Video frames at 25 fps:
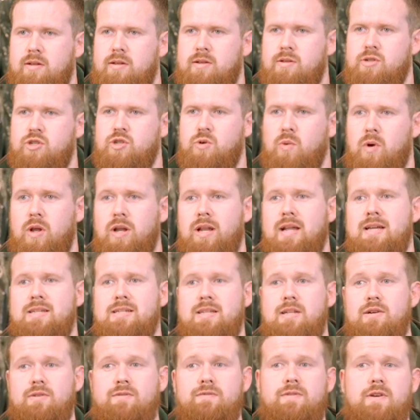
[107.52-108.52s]
So one
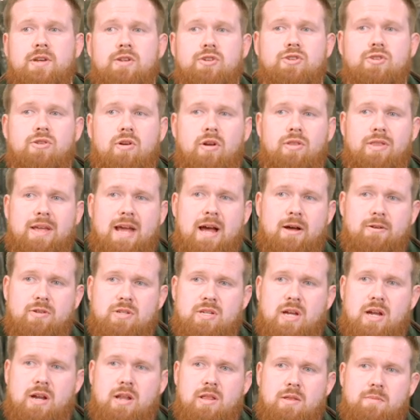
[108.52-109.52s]
last little feature on the
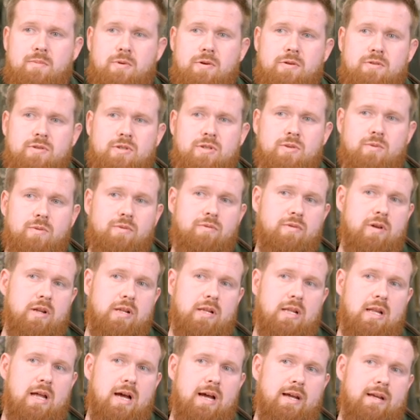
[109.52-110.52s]
outside of the boots that we
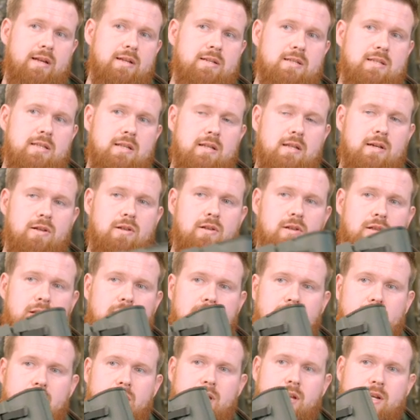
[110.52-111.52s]
really like is the little
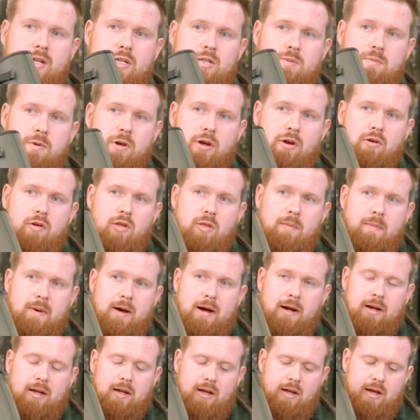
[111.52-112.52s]
uh, kick spur at the
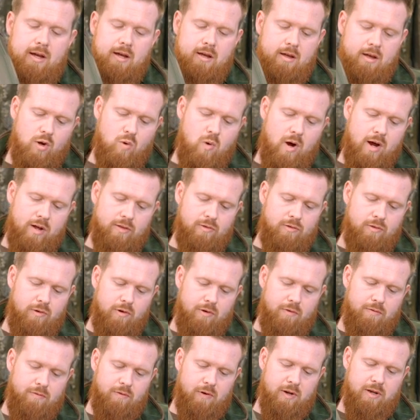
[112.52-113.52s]
back here. Quite
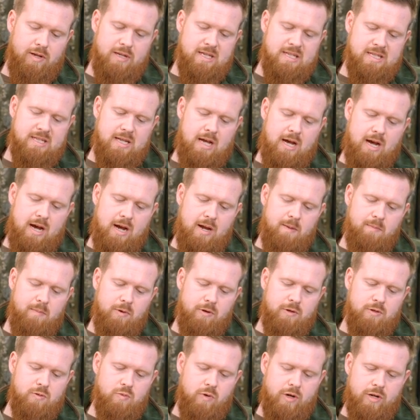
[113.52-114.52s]
thoughtful in design,
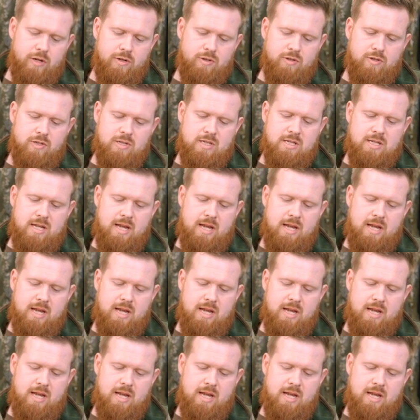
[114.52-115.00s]
because what it does is